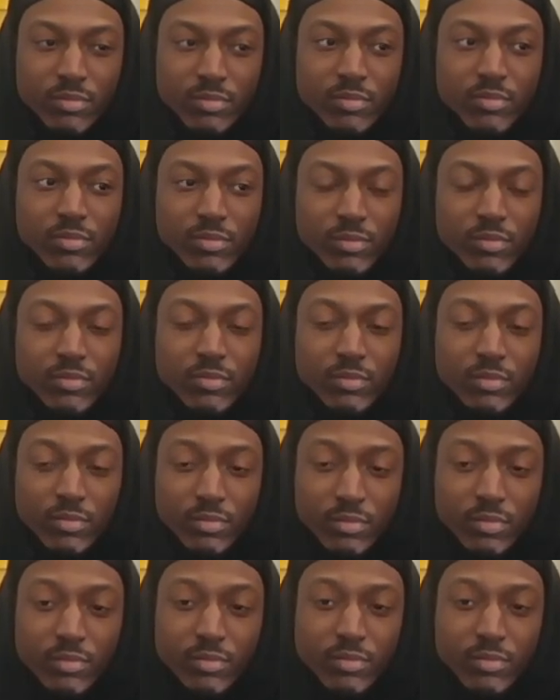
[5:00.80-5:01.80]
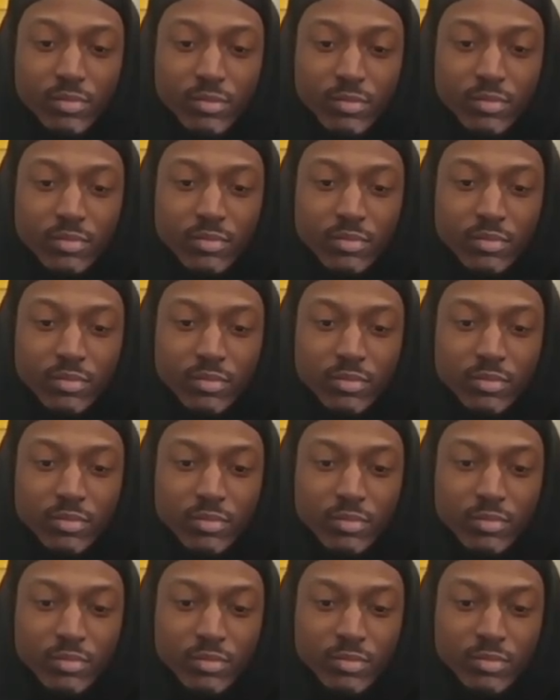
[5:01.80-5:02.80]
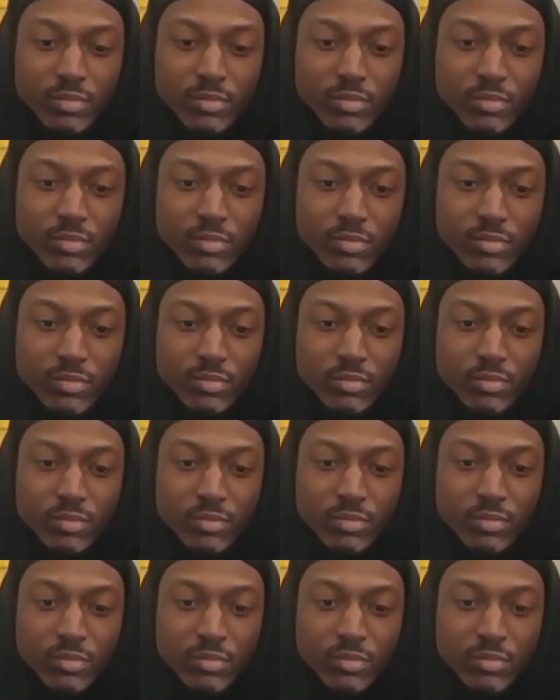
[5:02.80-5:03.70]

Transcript: (silent)